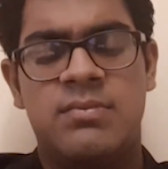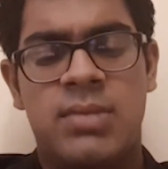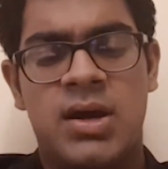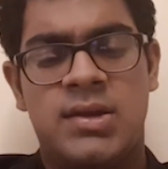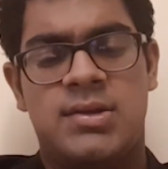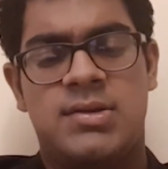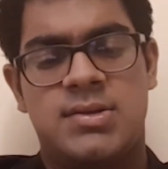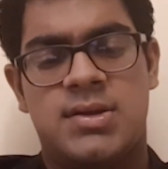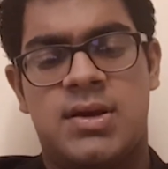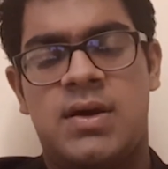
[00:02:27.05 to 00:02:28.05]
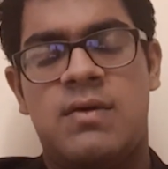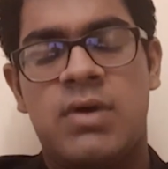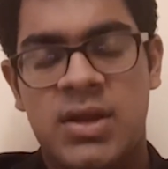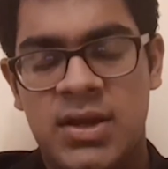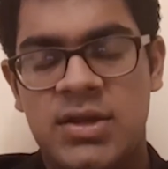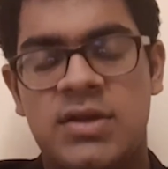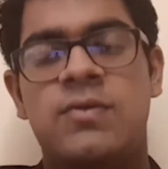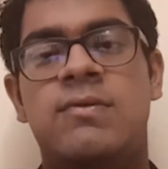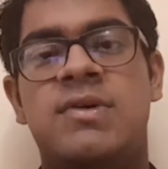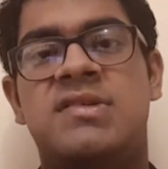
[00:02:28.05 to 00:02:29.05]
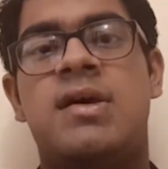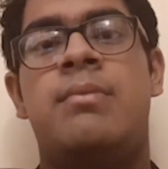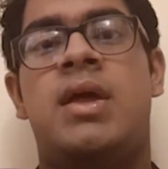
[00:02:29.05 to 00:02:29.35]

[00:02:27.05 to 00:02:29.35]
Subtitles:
But what I did do was I